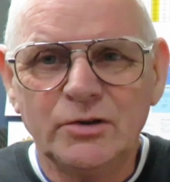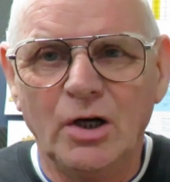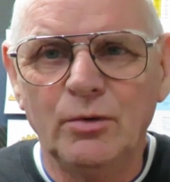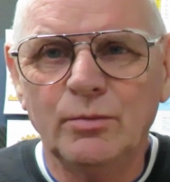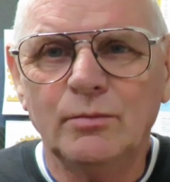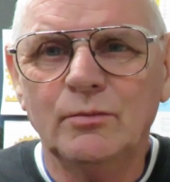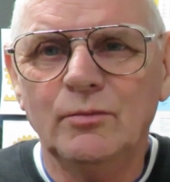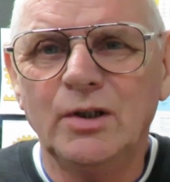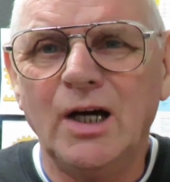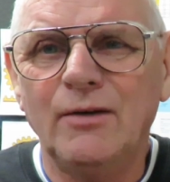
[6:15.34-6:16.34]
So
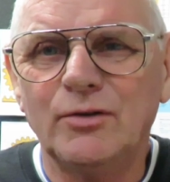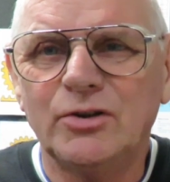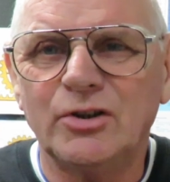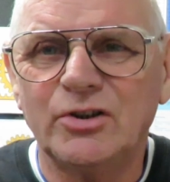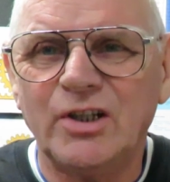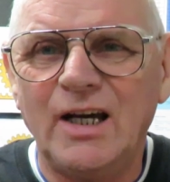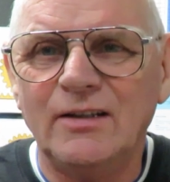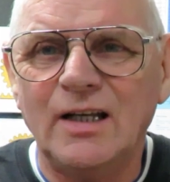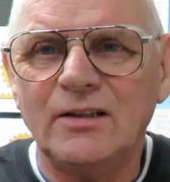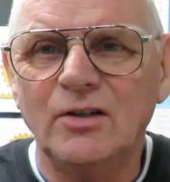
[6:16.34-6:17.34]
we gave this to
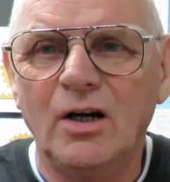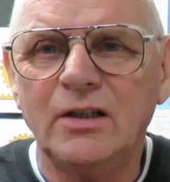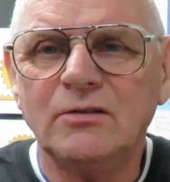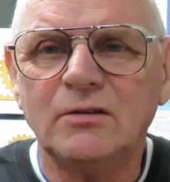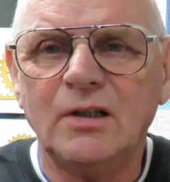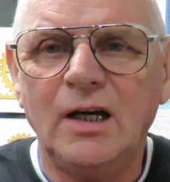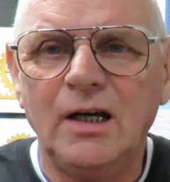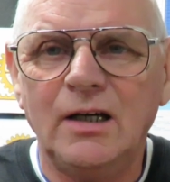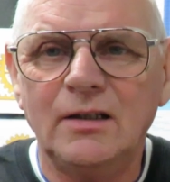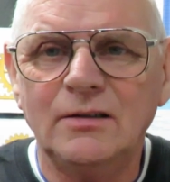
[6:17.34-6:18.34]
Stan that night,
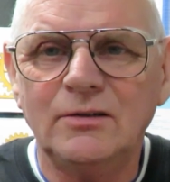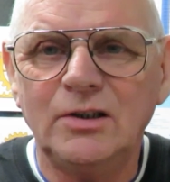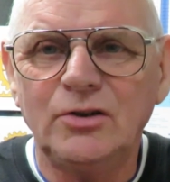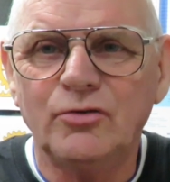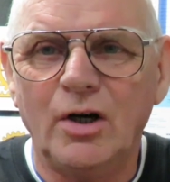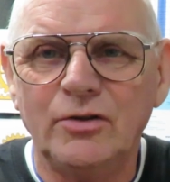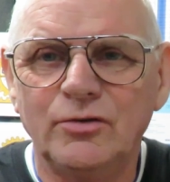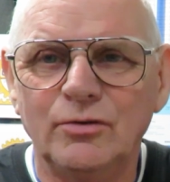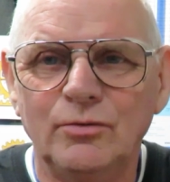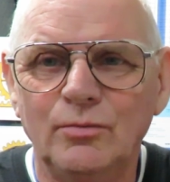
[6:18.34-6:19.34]
and he tried
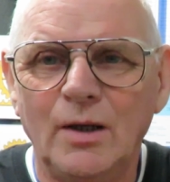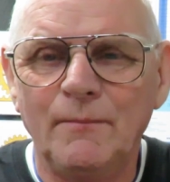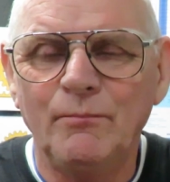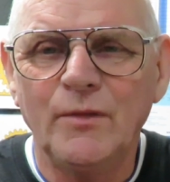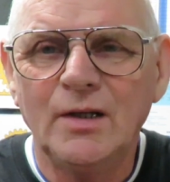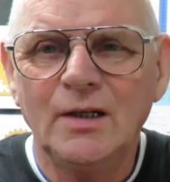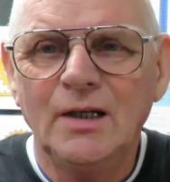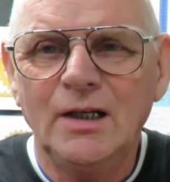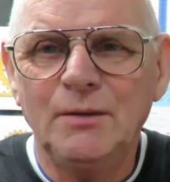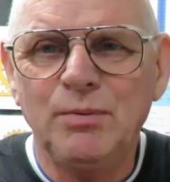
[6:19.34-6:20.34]
to,
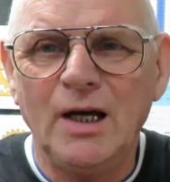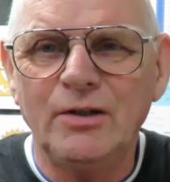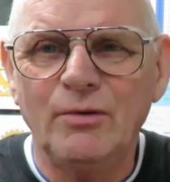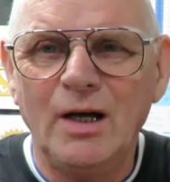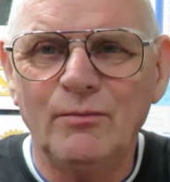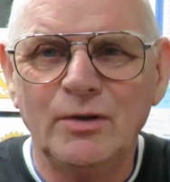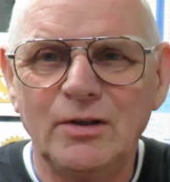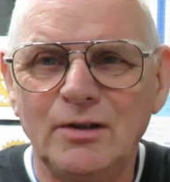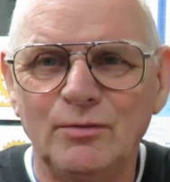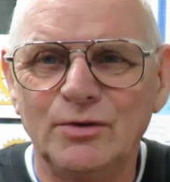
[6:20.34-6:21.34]
he played around with
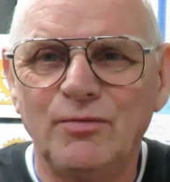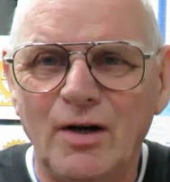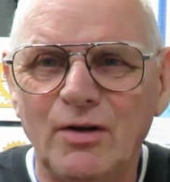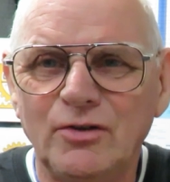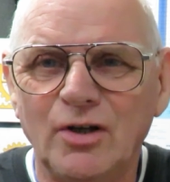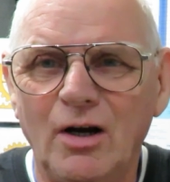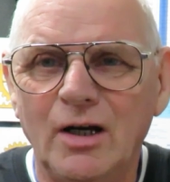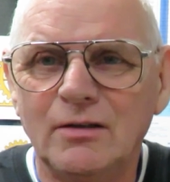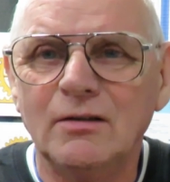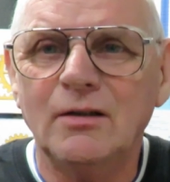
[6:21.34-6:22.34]
it. He was very
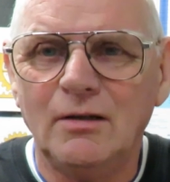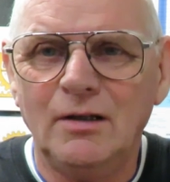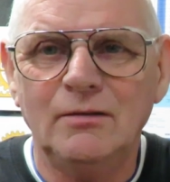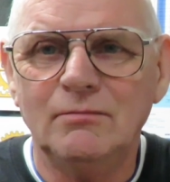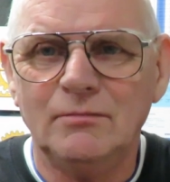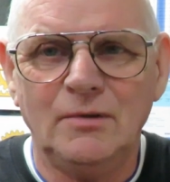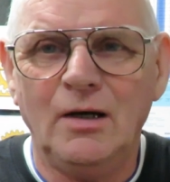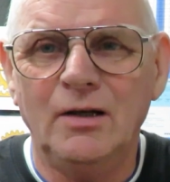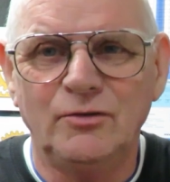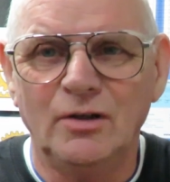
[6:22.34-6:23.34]
tired, and
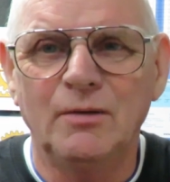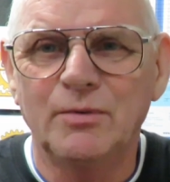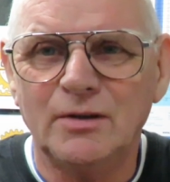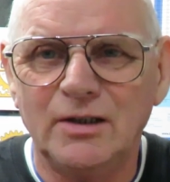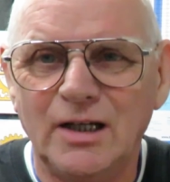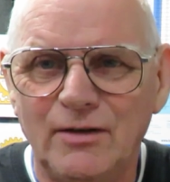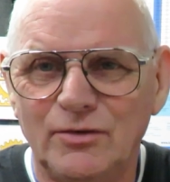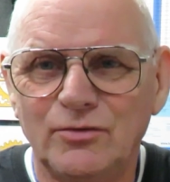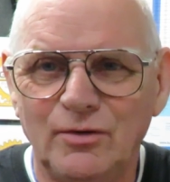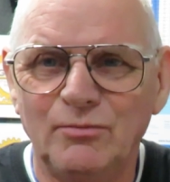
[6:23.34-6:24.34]
I deliberately gave
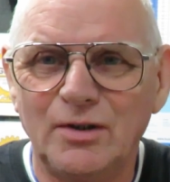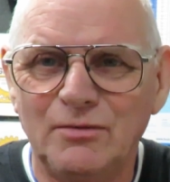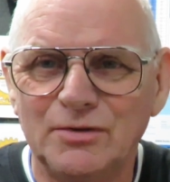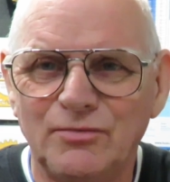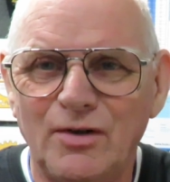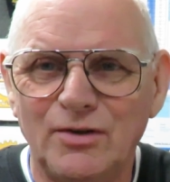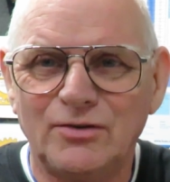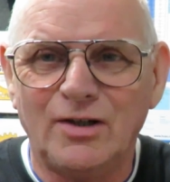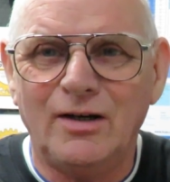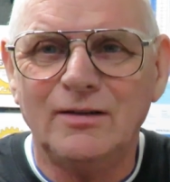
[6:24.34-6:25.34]
it to him when he was very
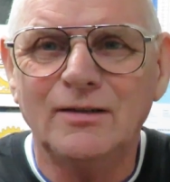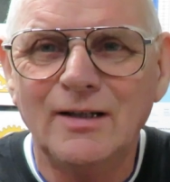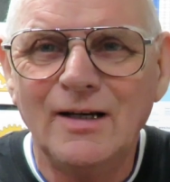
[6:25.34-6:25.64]
tired.